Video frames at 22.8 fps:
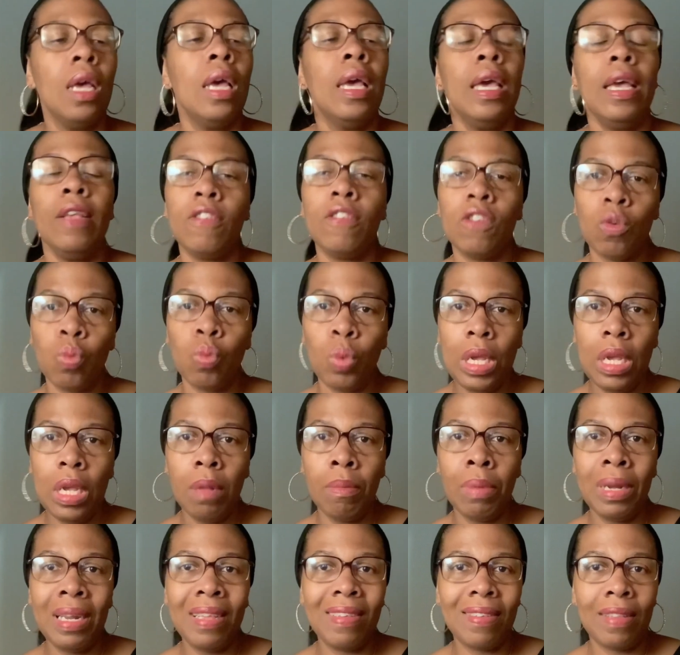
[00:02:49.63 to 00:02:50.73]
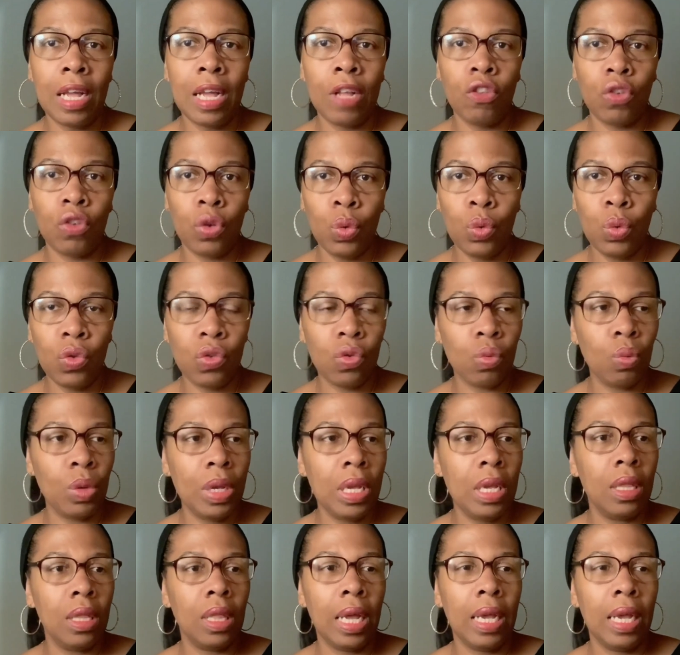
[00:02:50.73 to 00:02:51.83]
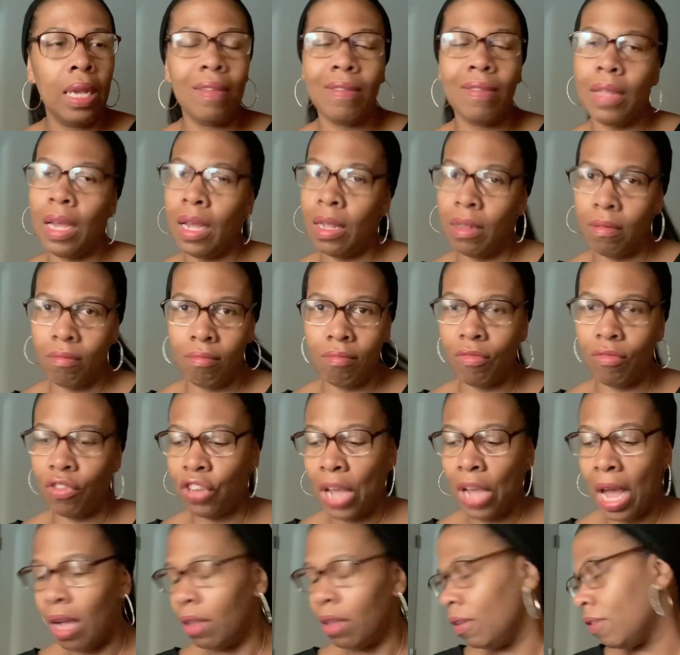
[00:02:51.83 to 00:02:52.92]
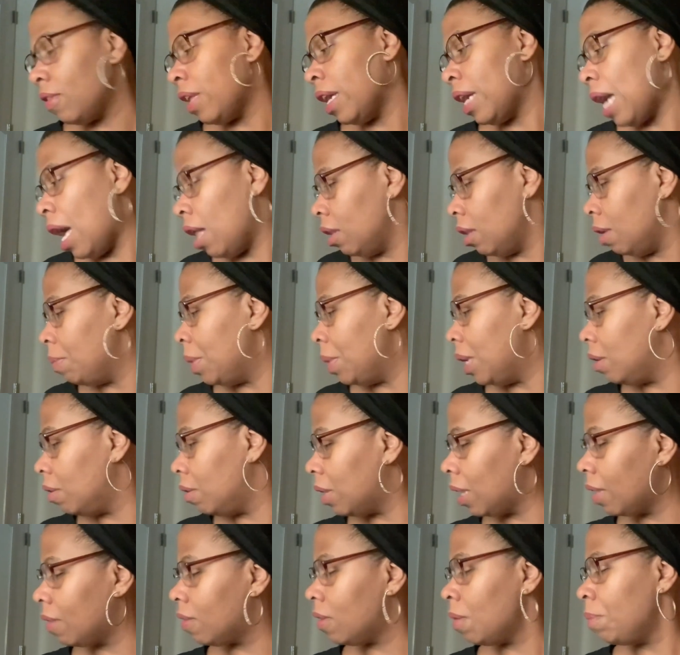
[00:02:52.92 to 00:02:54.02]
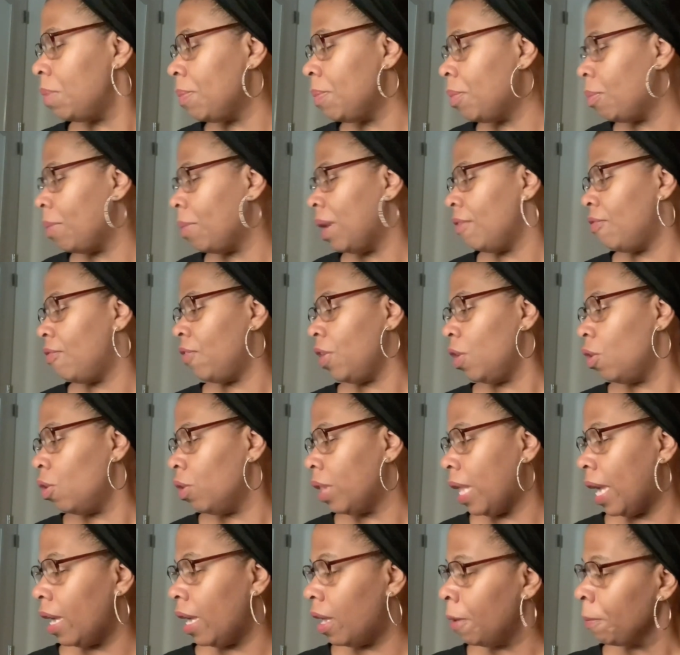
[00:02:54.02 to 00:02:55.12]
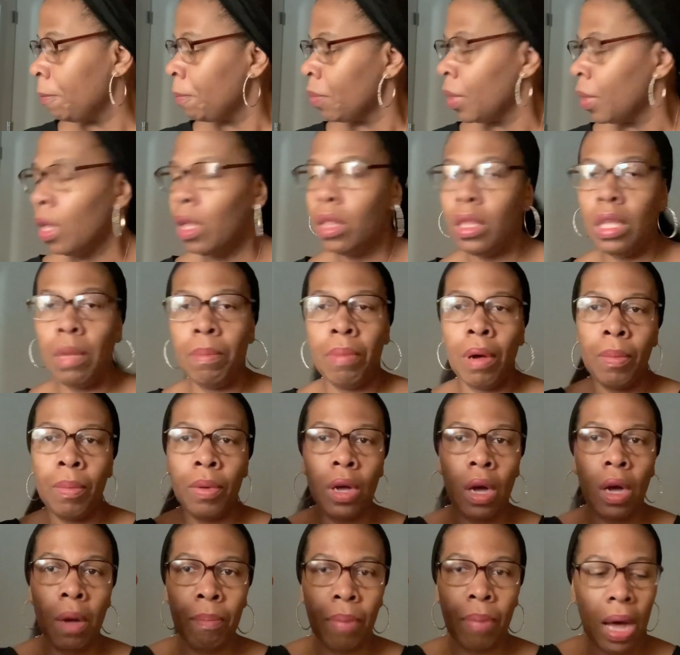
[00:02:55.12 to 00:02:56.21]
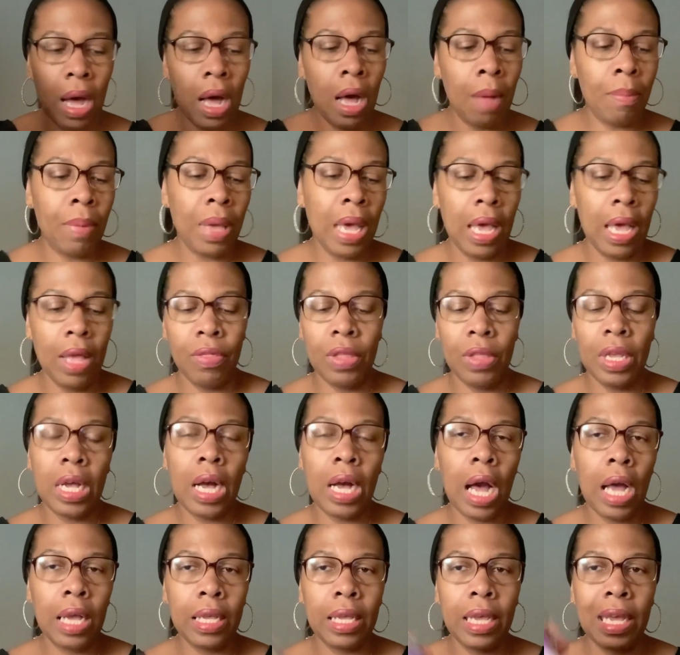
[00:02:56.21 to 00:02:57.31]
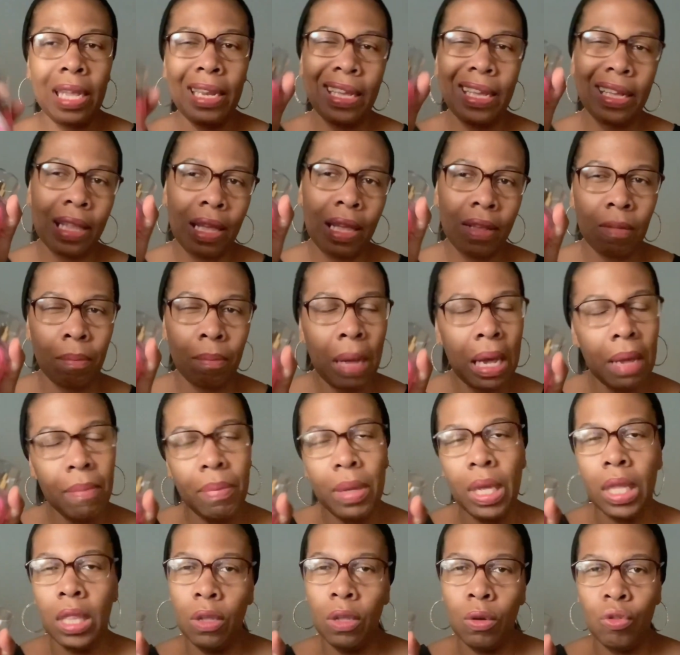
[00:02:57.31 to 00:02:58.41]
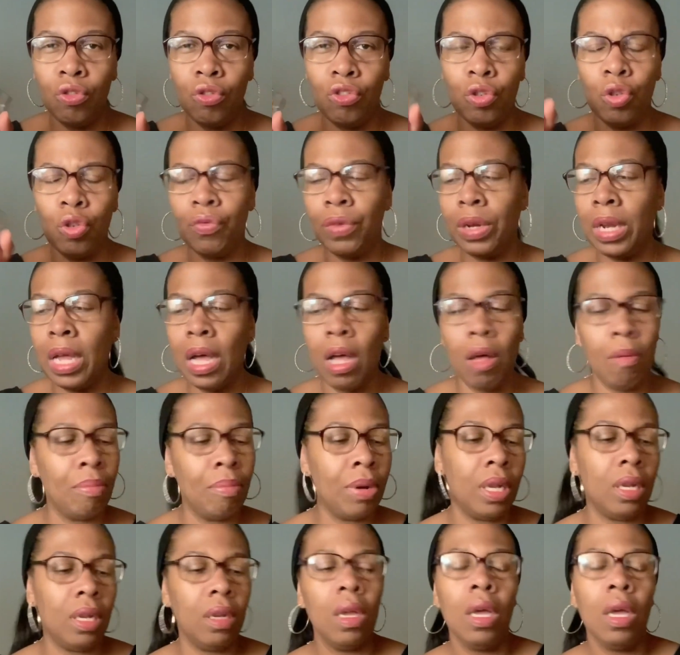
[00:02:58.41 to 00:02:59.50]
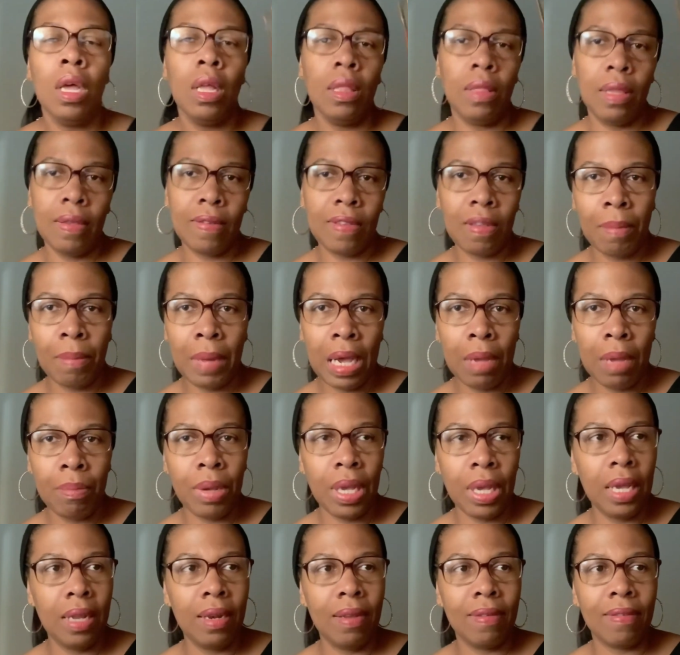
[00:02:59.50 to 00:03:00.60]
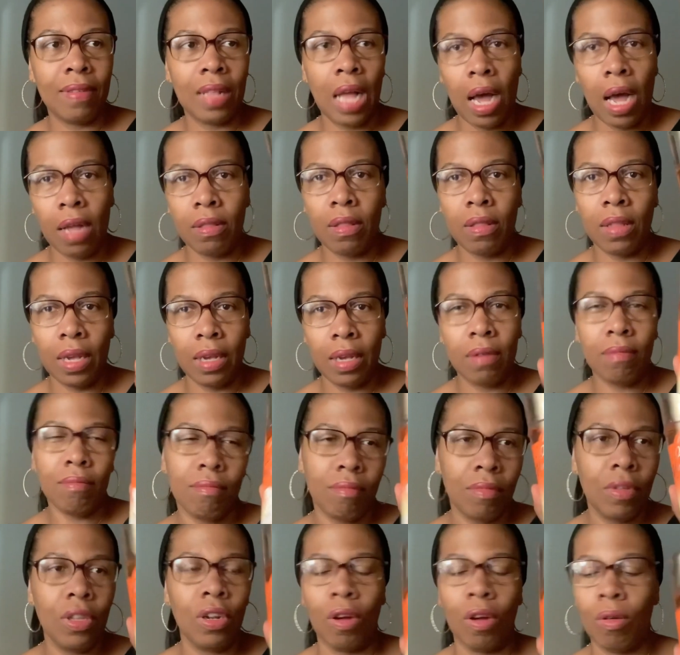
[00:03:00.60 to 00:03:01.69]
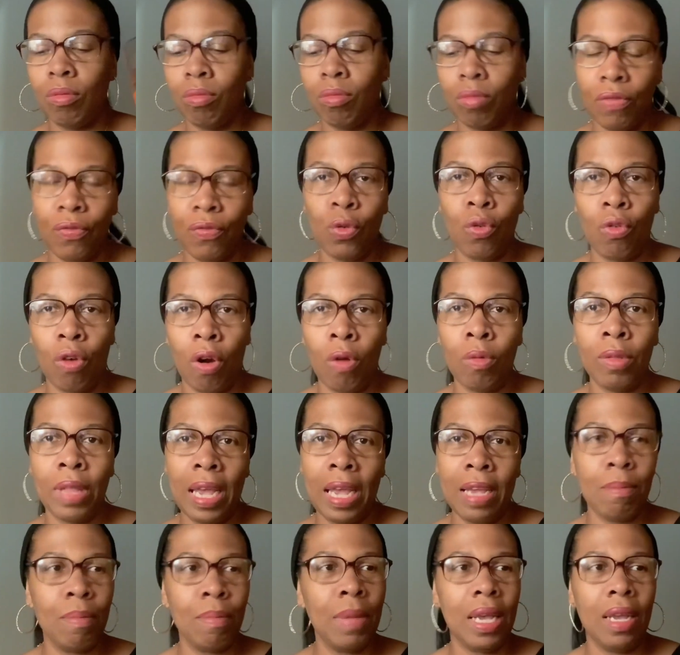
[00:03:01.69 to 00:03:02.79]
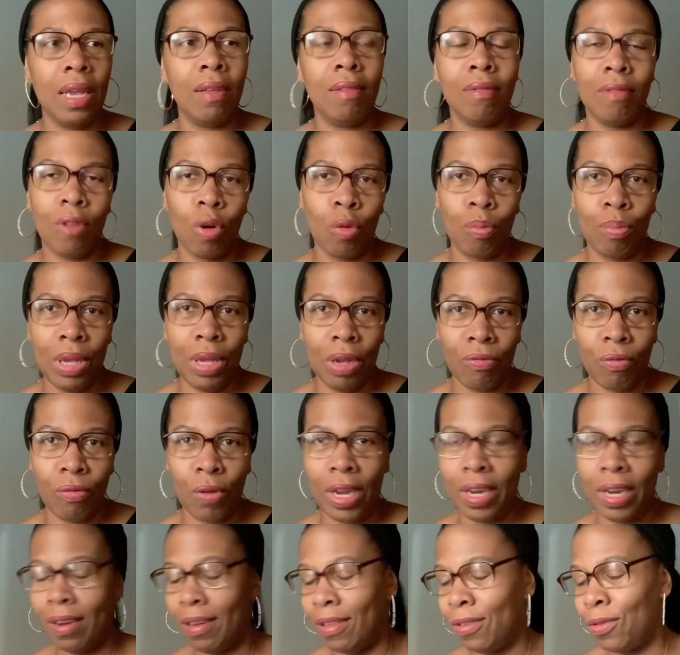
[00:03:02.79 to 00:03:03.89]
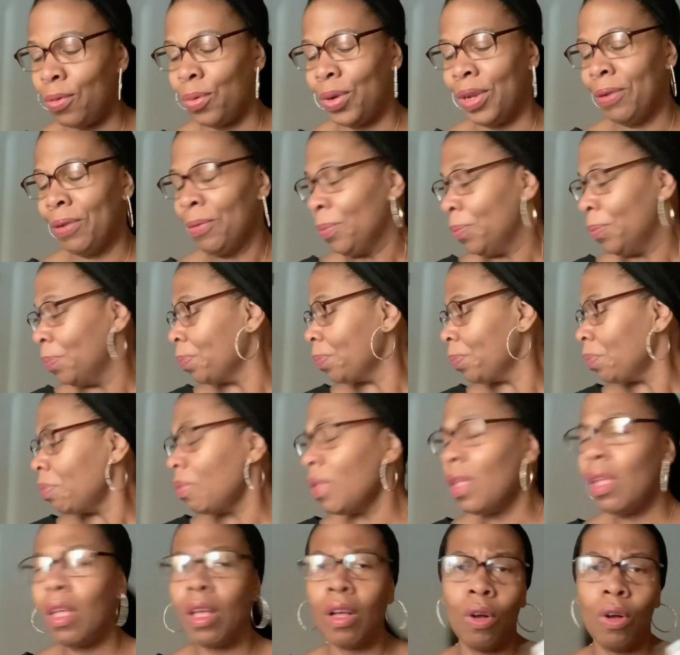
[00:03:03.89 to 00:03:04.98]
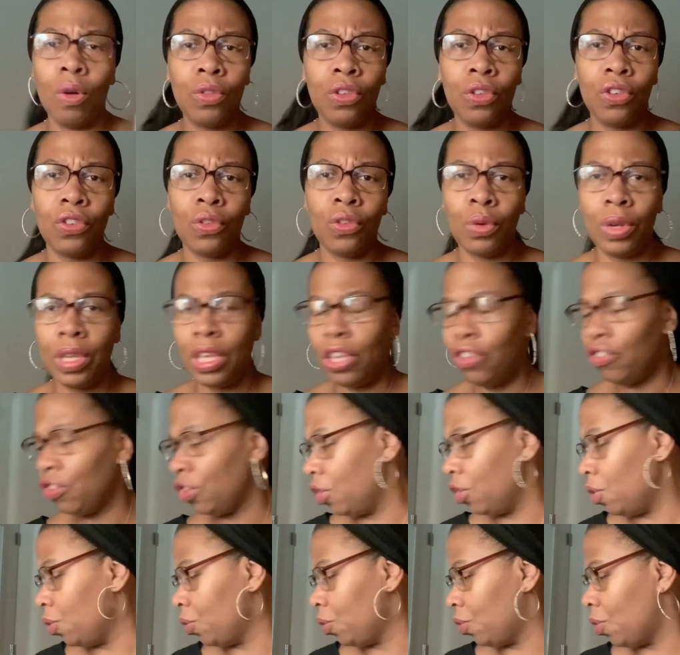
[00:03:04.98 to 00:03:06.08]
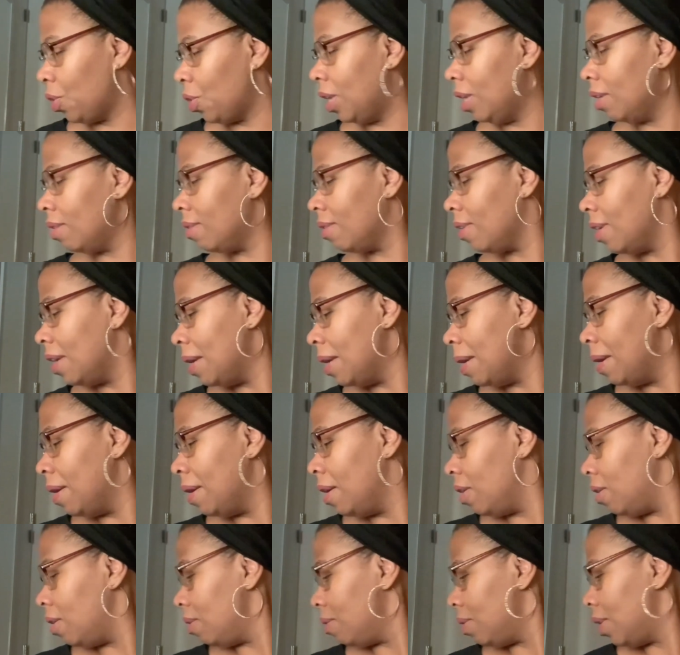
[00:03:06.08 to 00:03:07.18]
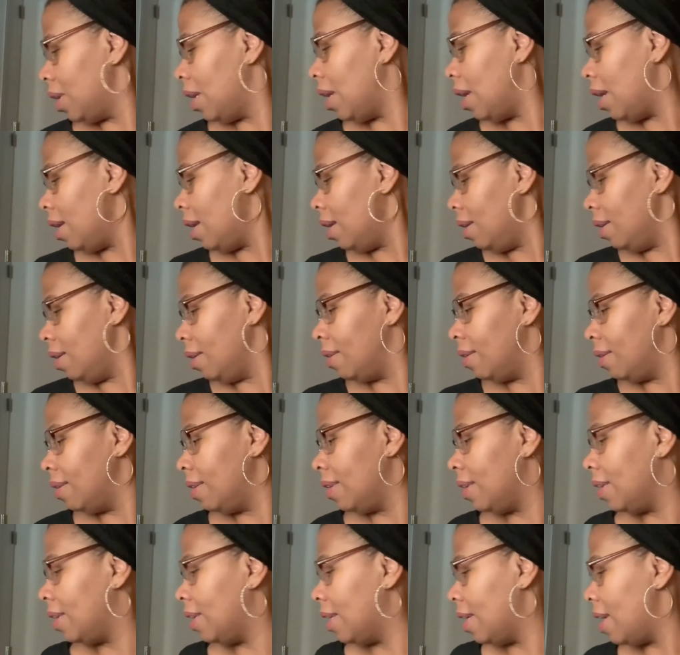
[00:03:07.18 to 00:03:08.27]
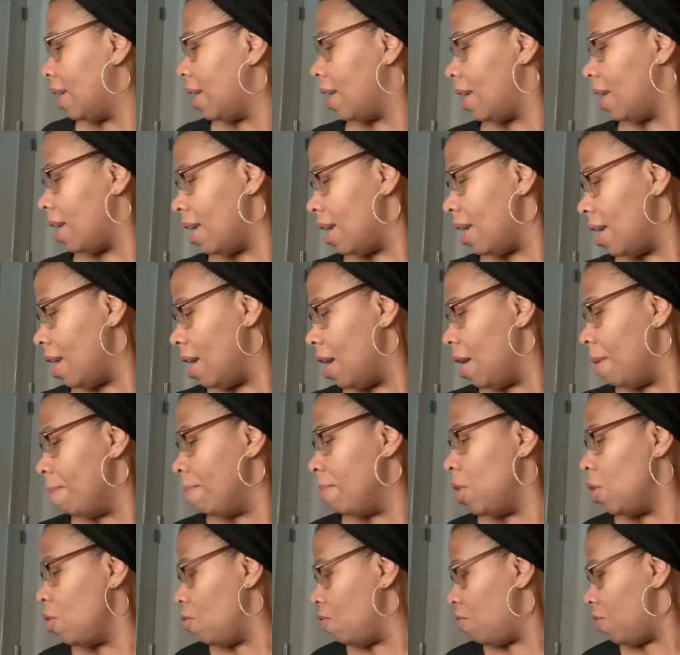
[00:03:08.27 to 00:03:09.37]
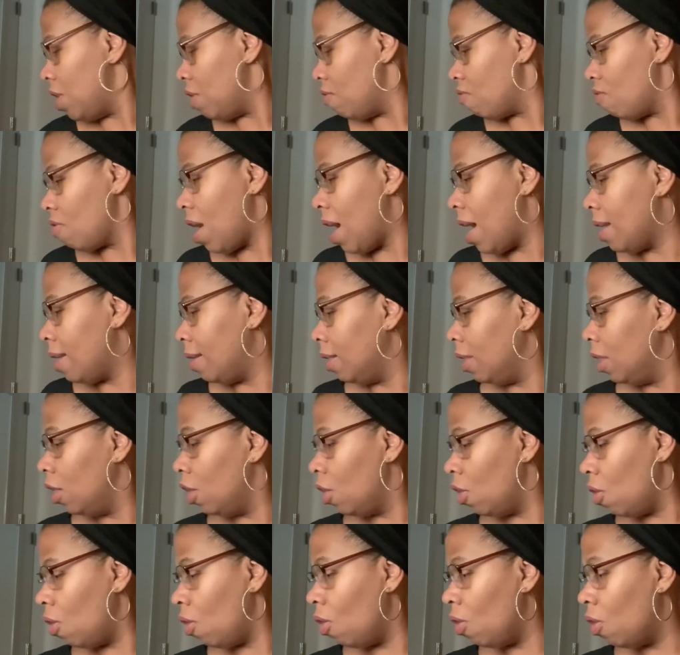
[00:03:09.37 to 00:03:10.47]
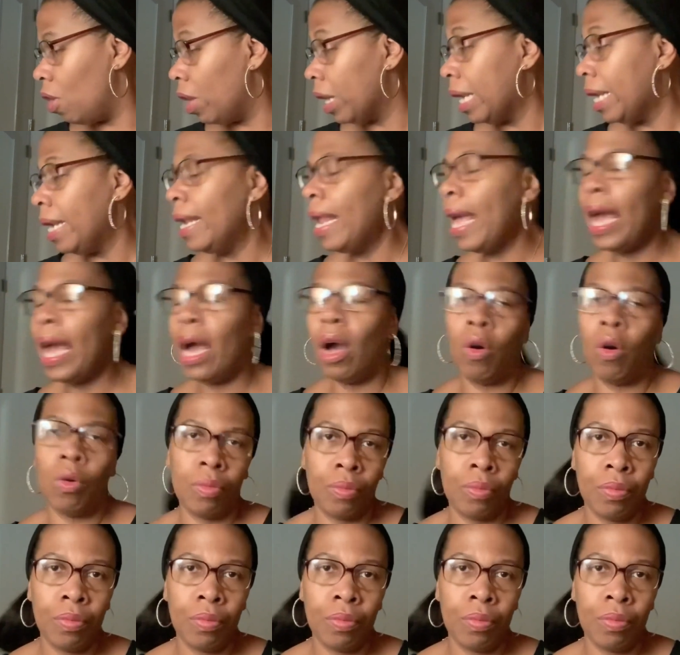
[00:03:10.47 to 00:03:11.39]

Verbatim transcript: it's sweet, but it's not too sweet. Like, it's not childish. Like, I'll admit, like, some people might feel like the bubblegum pop and the cotton candy clouds might be a little juvenile, but this, in my opinion, is not. Like, you know, if you're grown like me, don't be afraid of this one. Go to the store and get your nose on it. Okay. Moving right along. Now,